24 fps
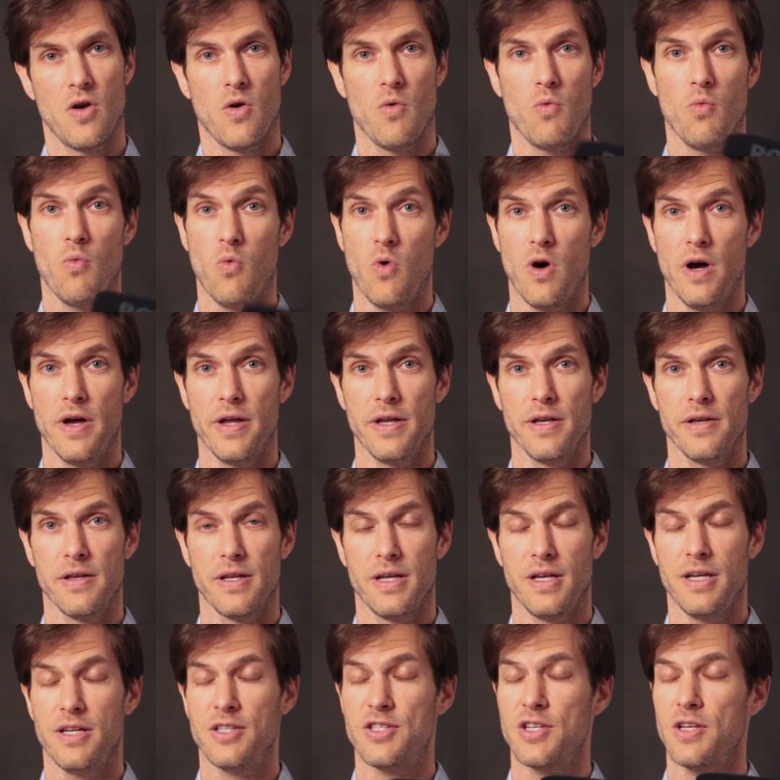One,
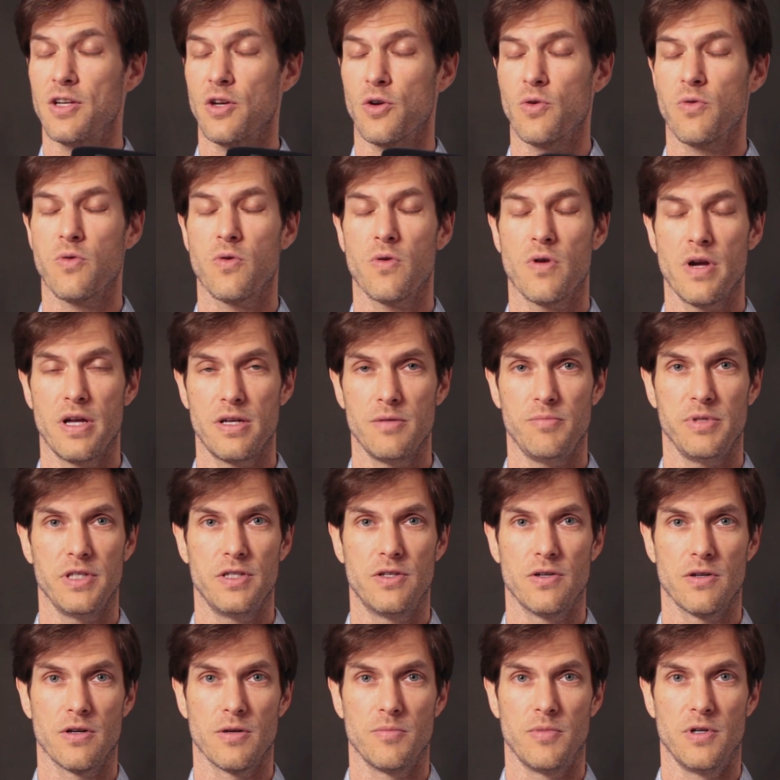it's incredibly
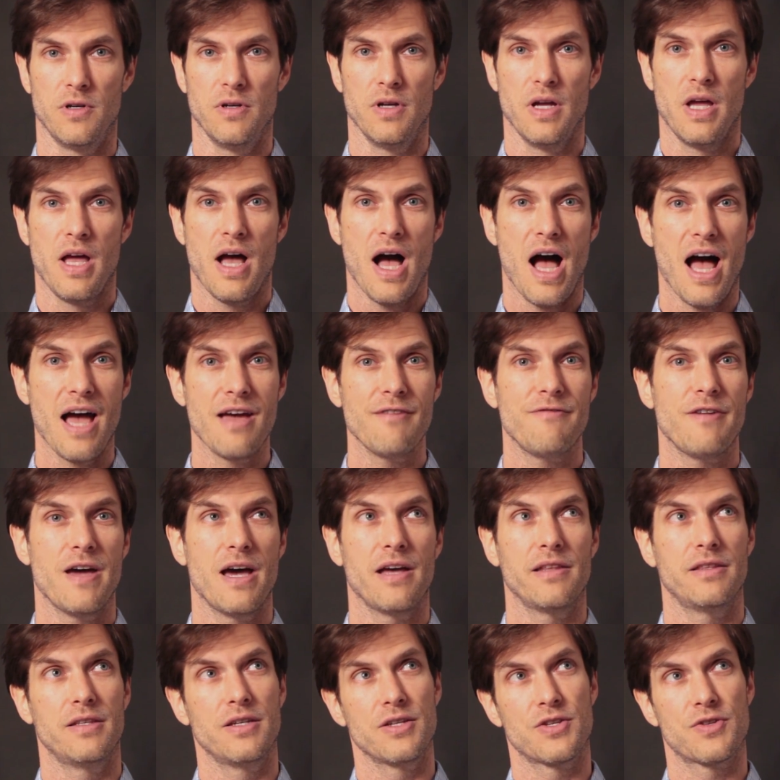durable. I've
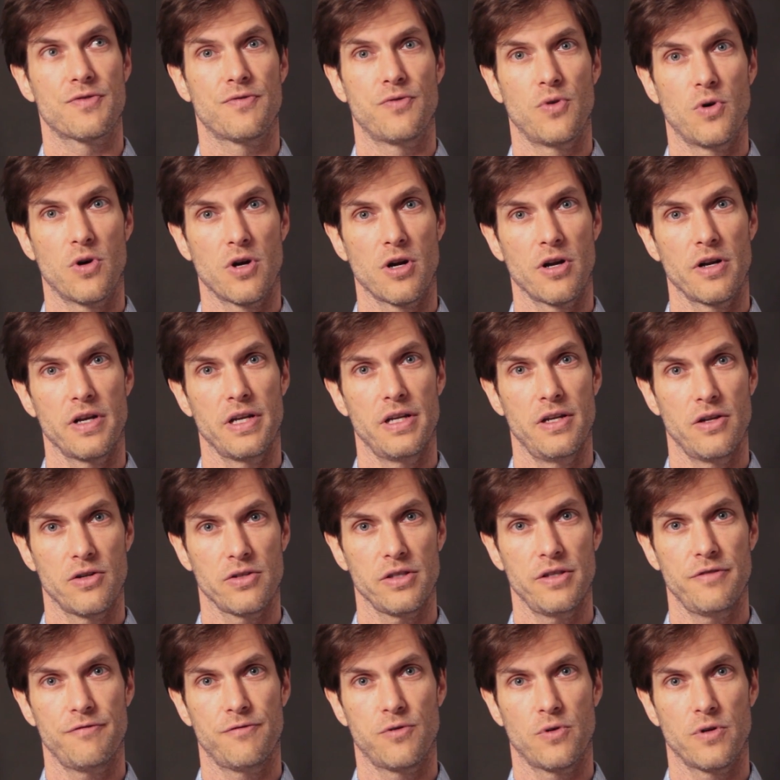had this for
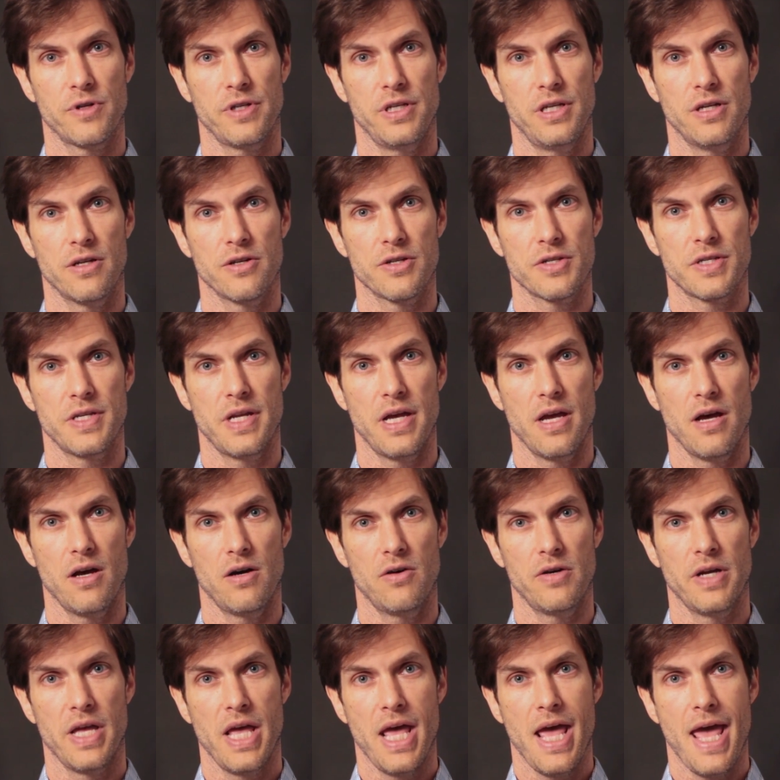nearly 4 years
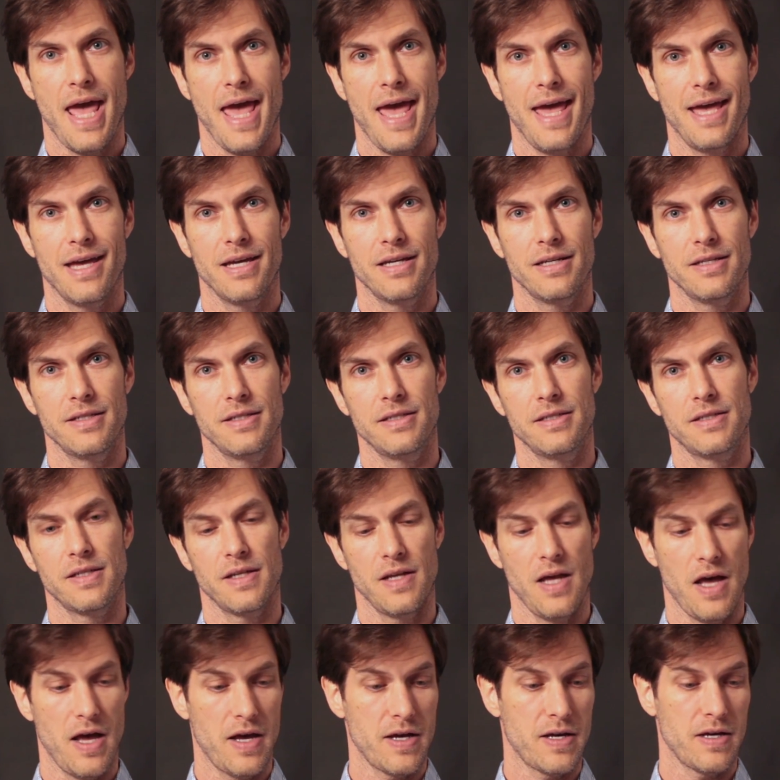now and
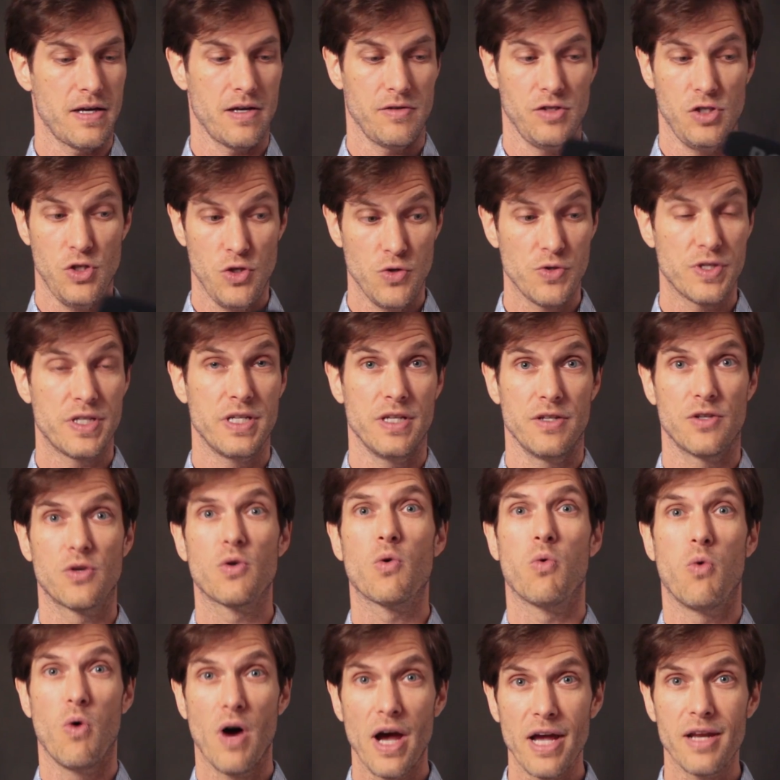used it
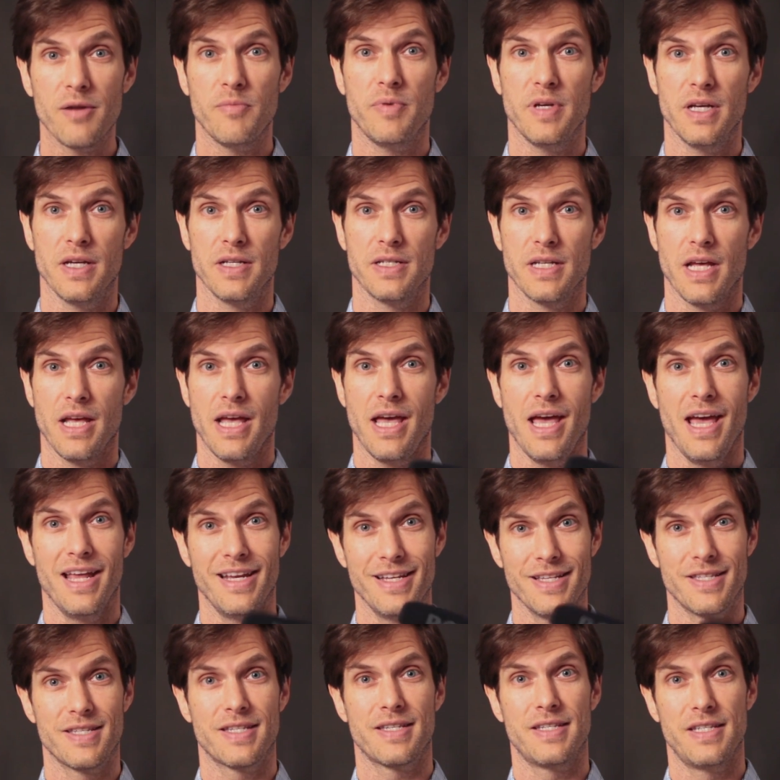quite a bit, and
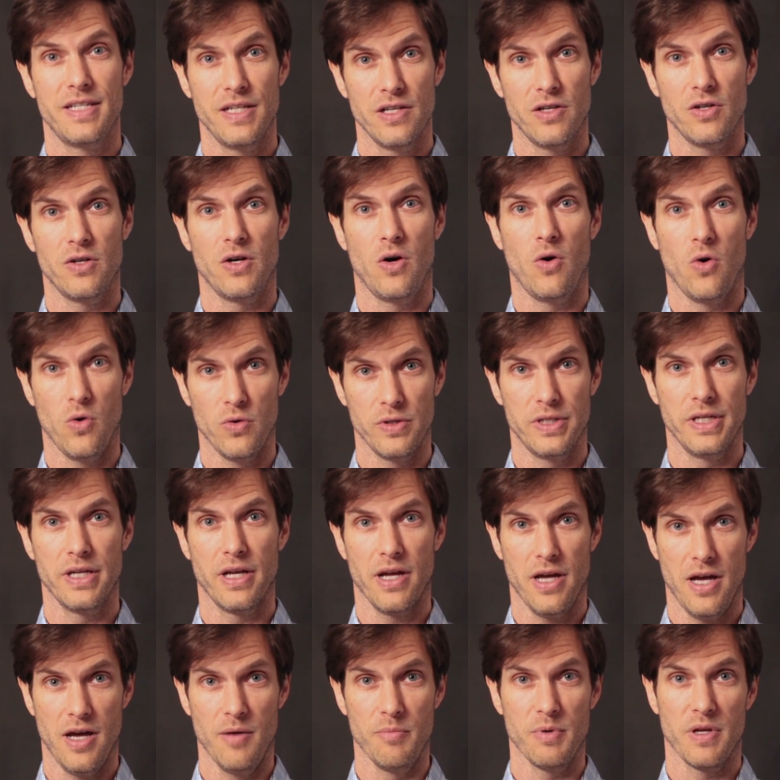it's still holding
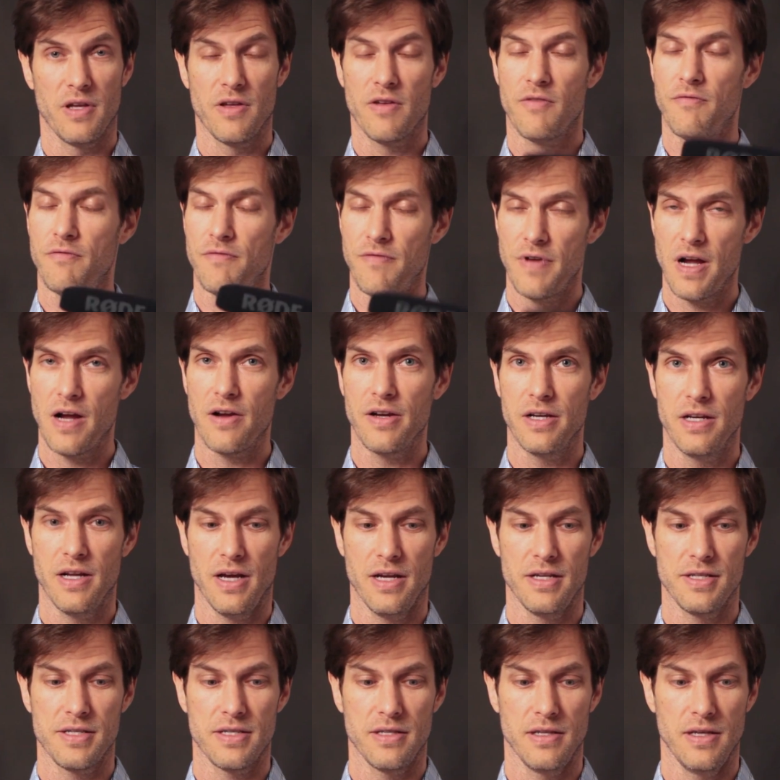up very
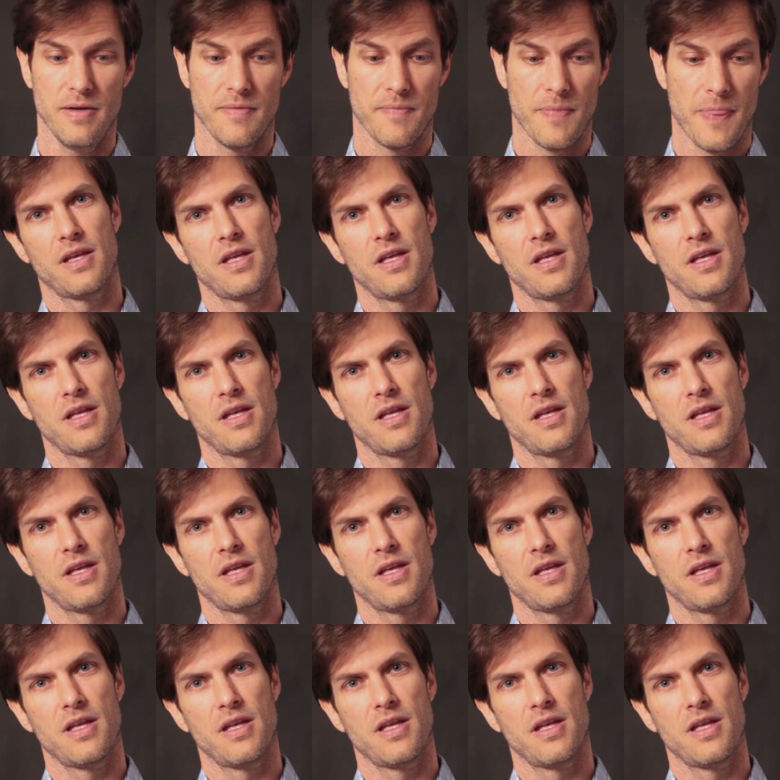nicely.